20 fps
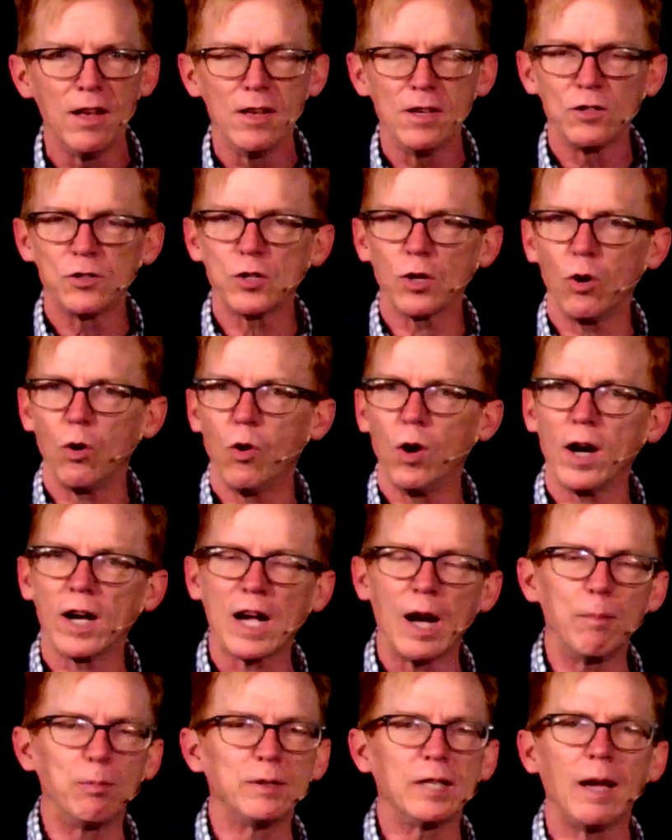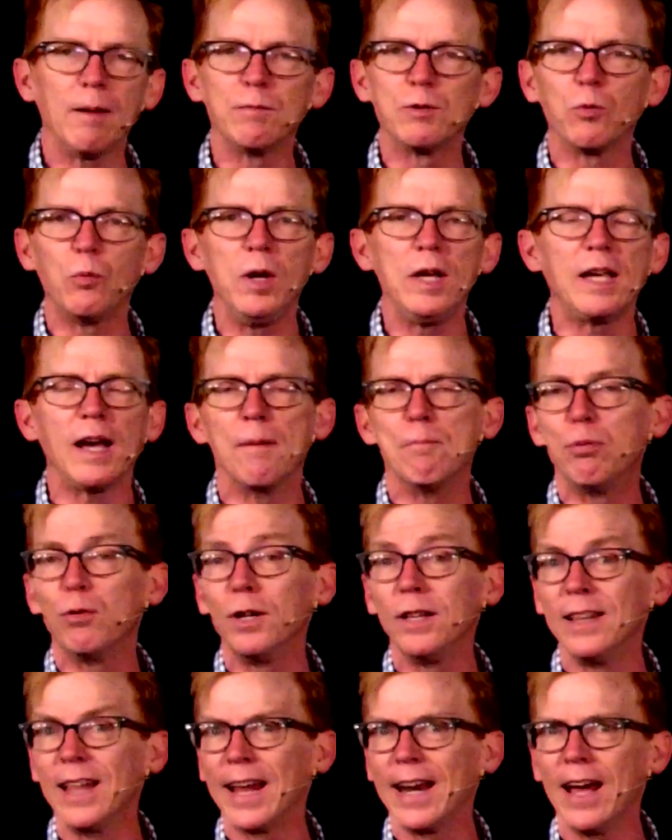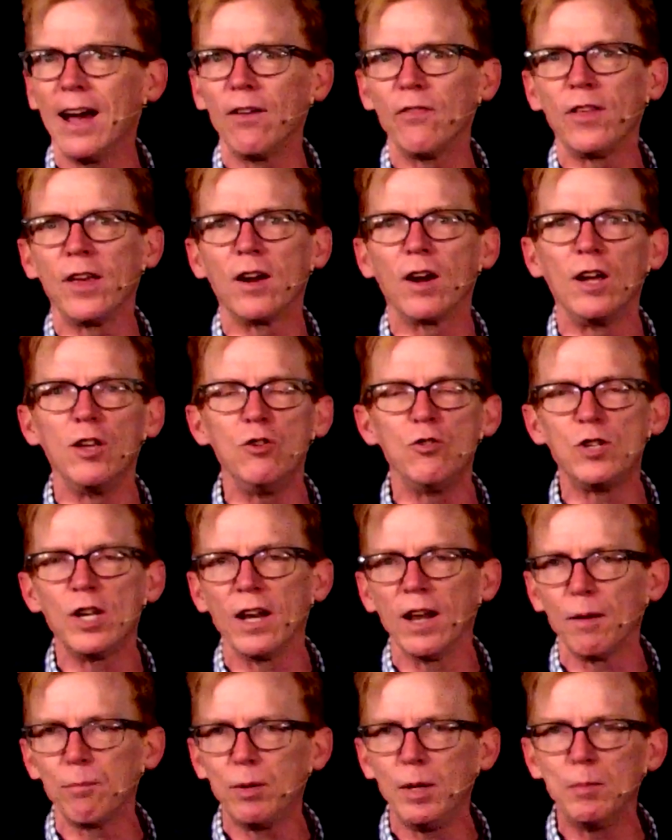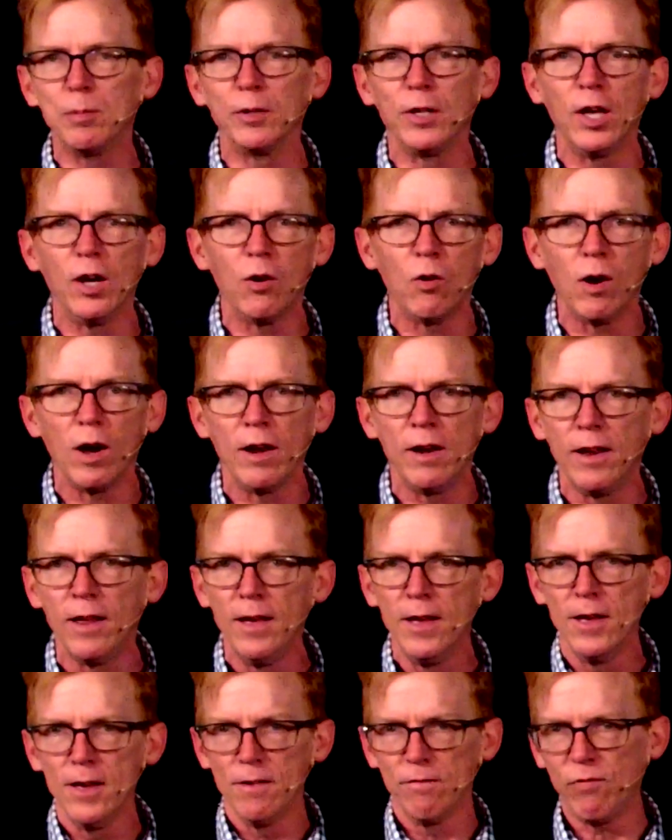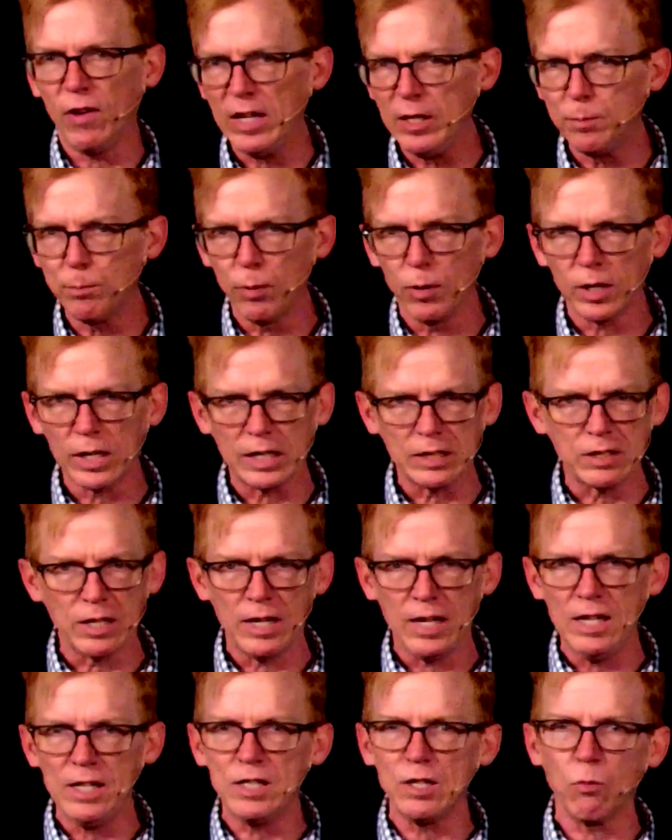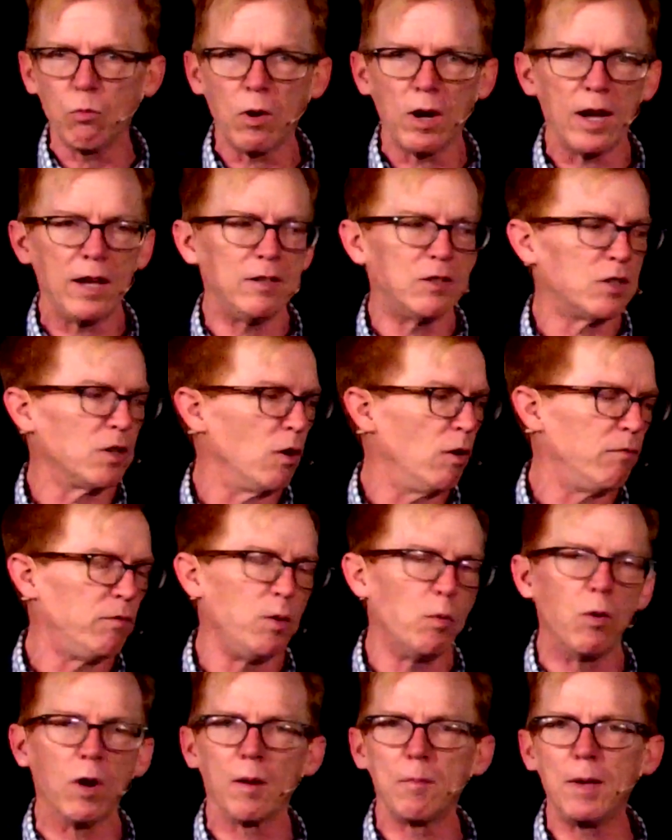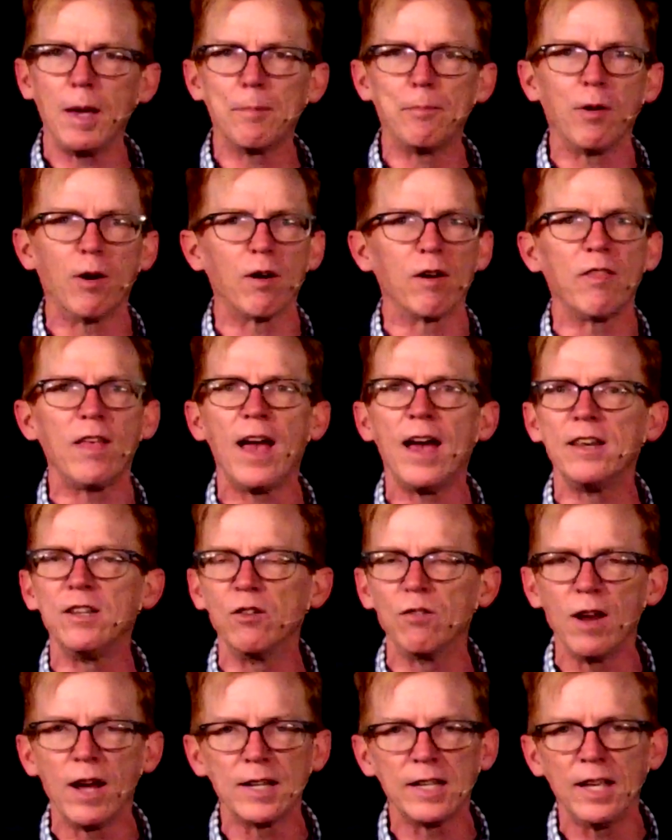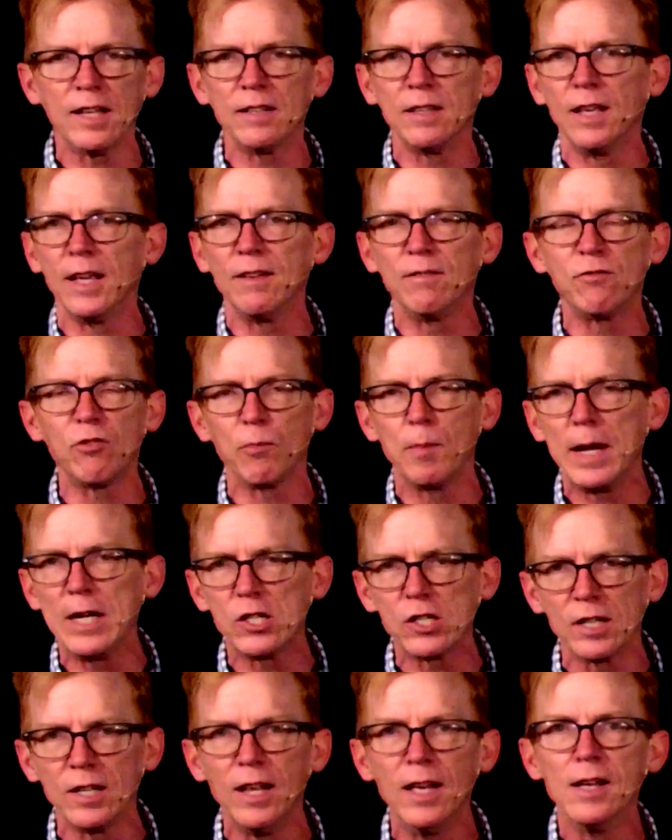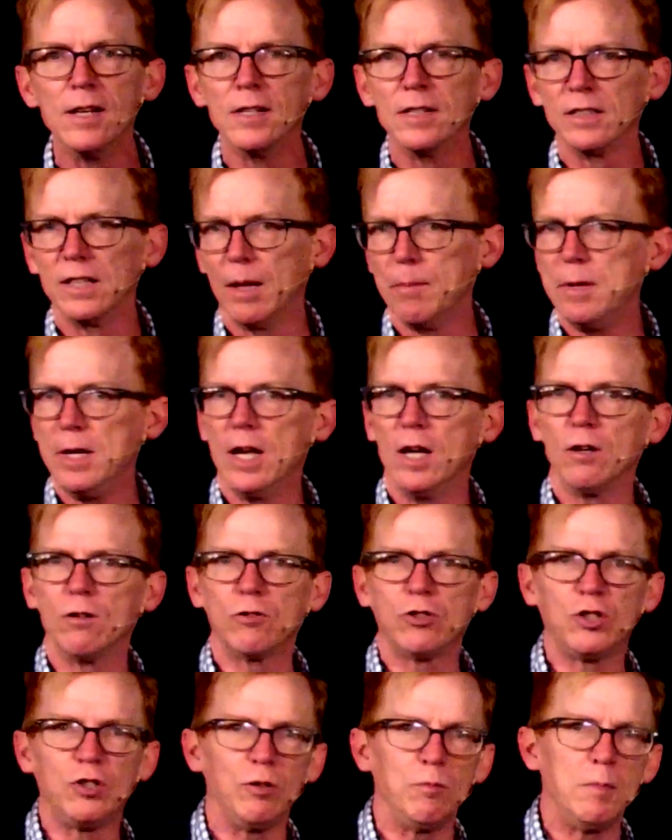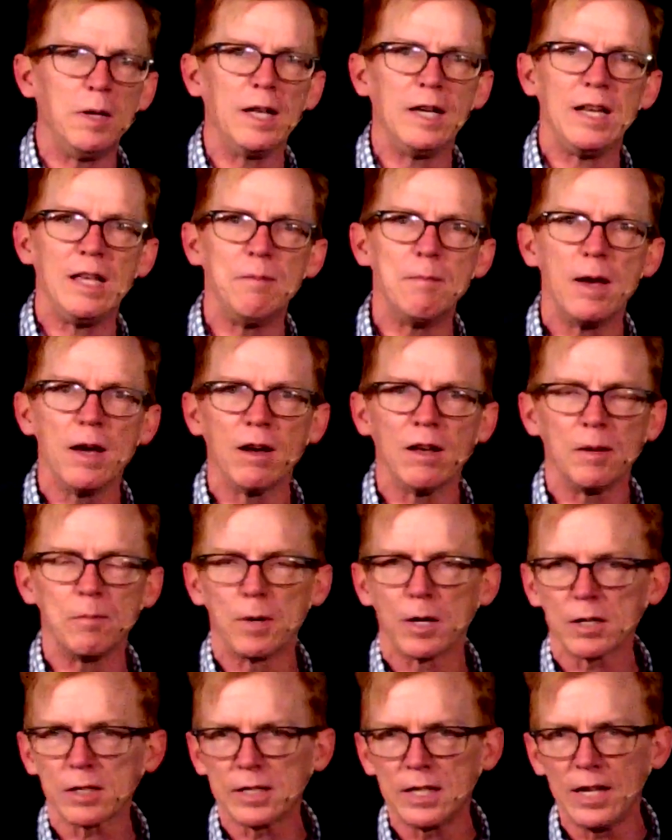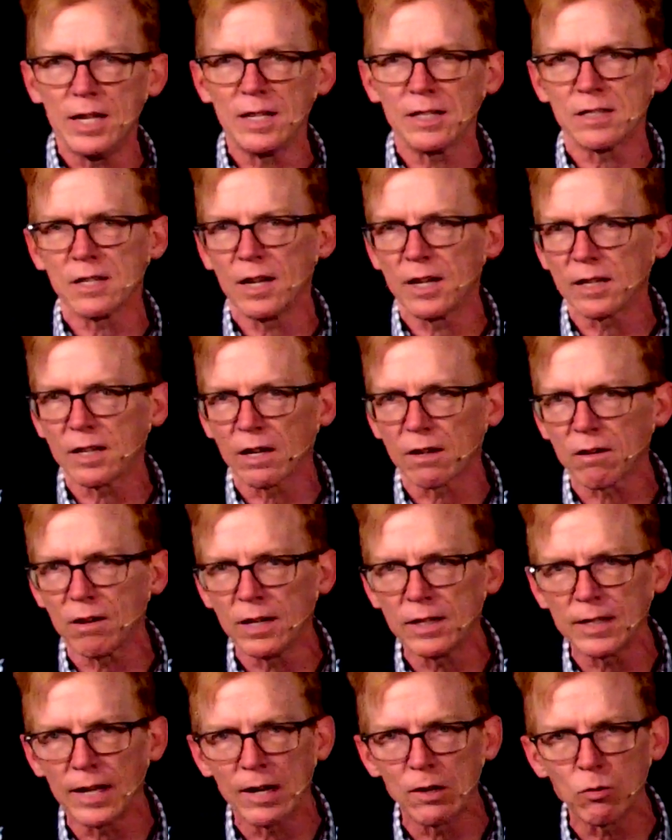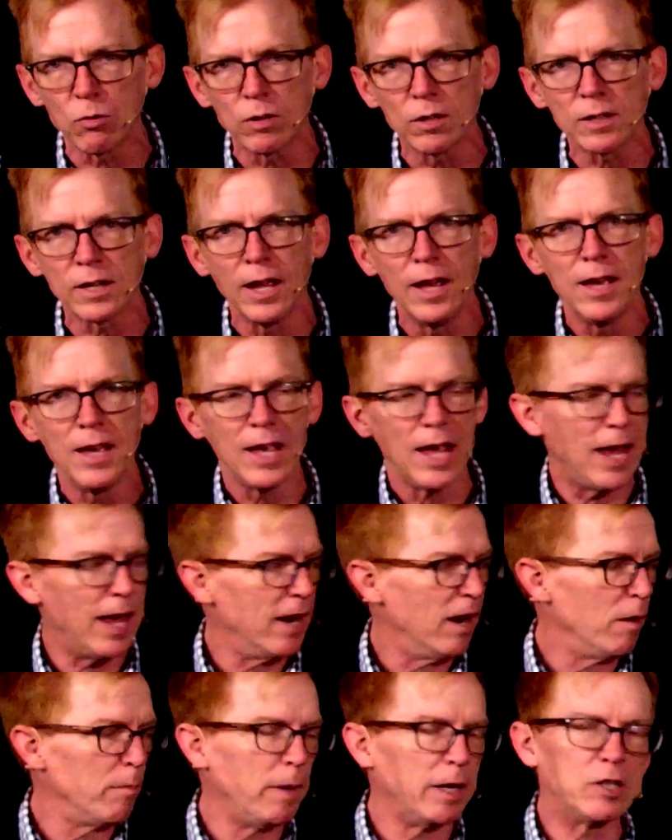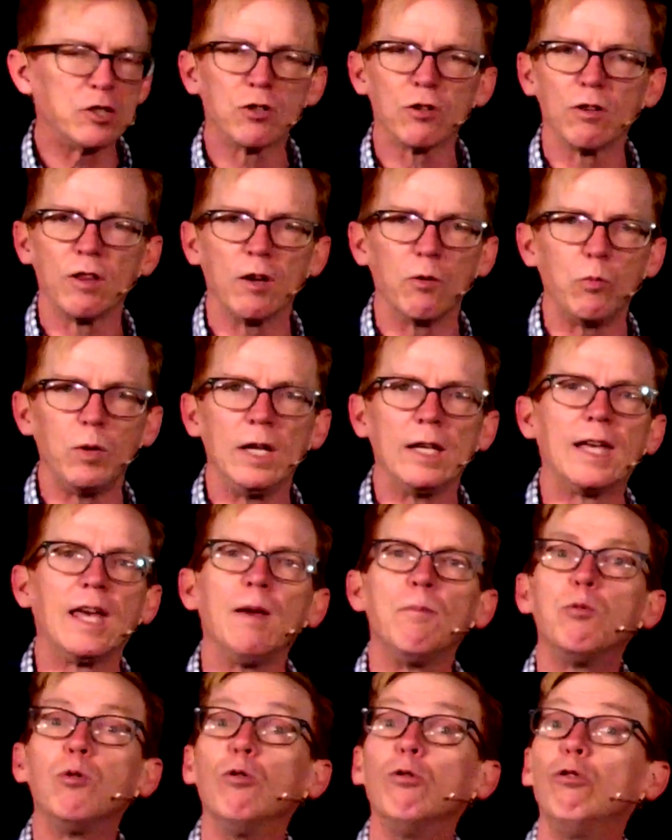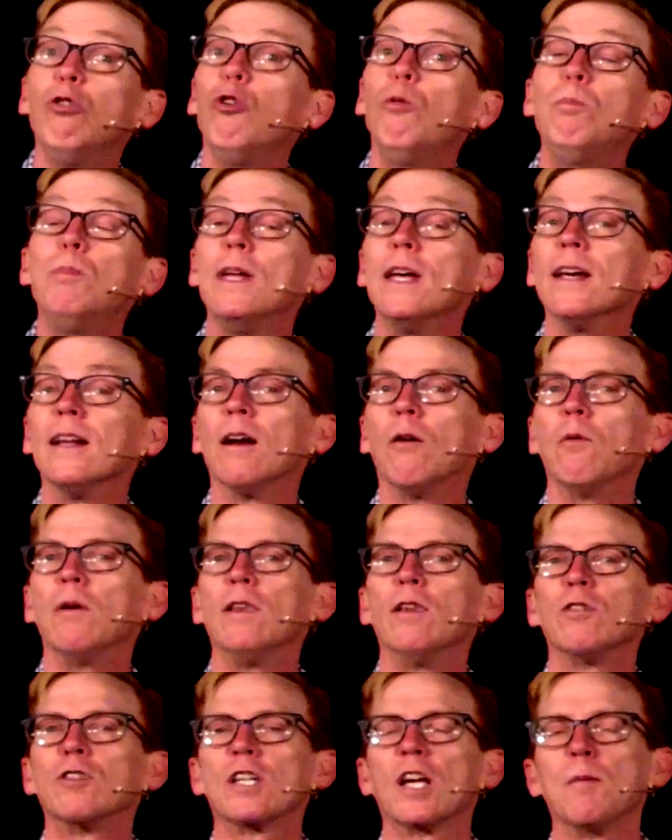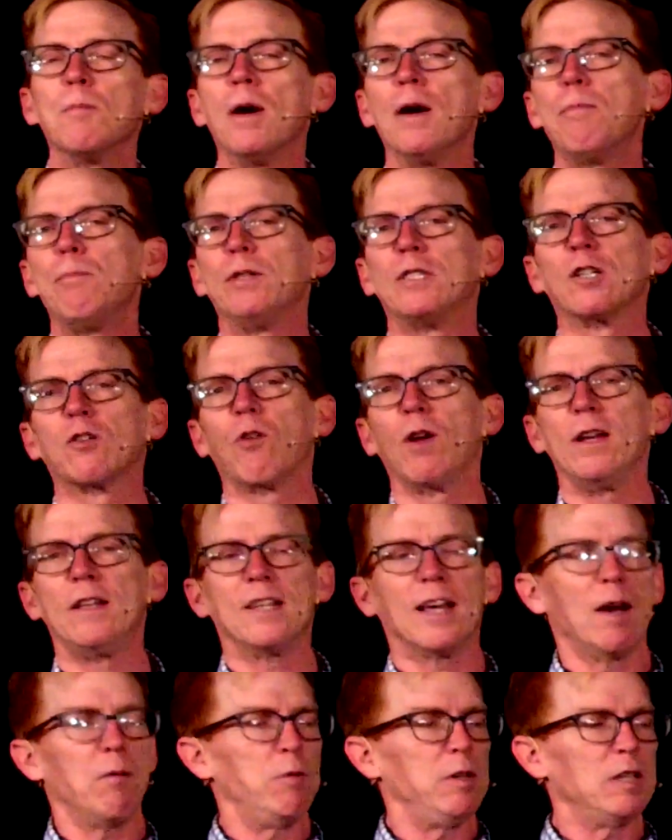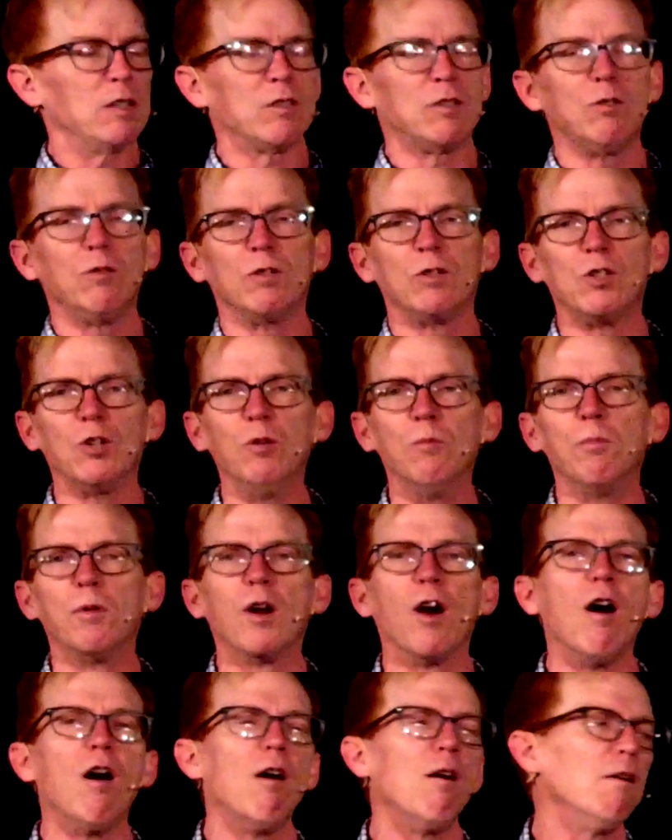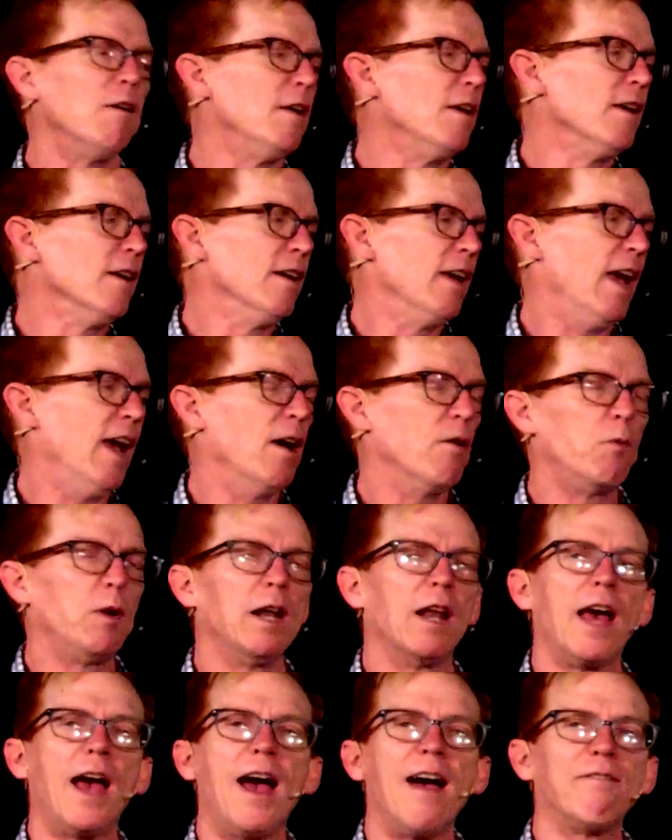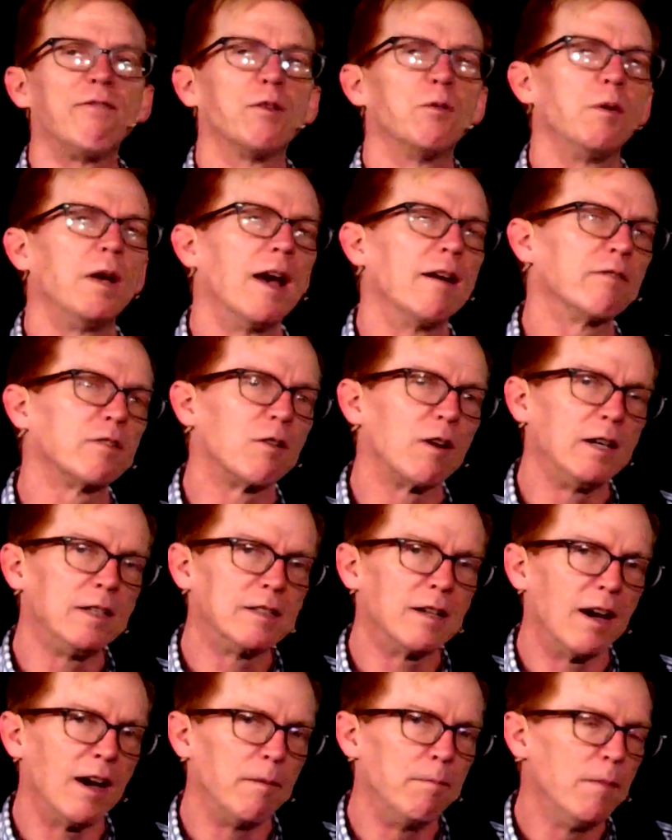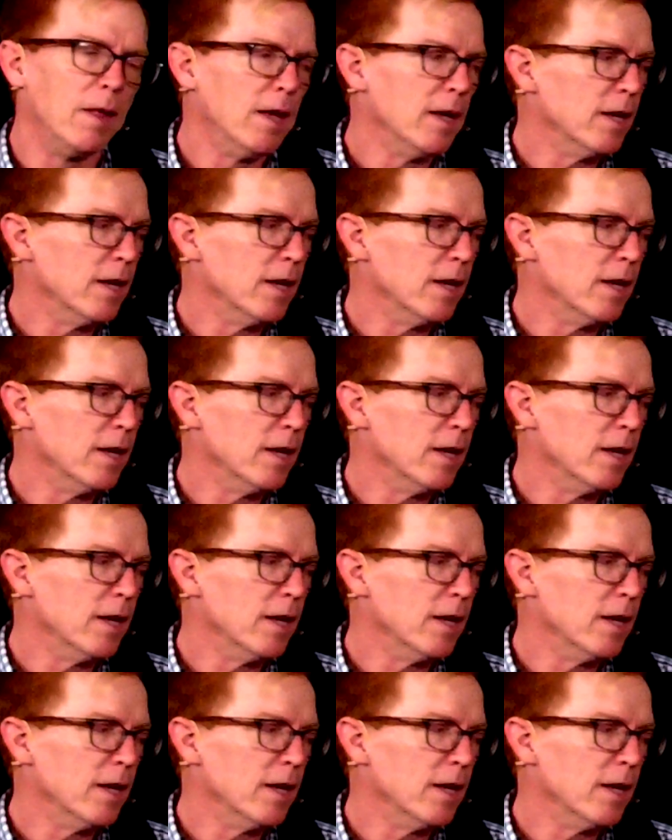So a couple times a week I'm putting that out there. I usually let people know on Facebook. It's an easy way. So if you want to be a part of that and you're not getting the information, let me know. Shoot me an email at markt@senecacreek.org, and I'll make sure that we keep you looped in on when those come up. It's a great time. We just do a Zoom call, and we laugh, and we have a great time.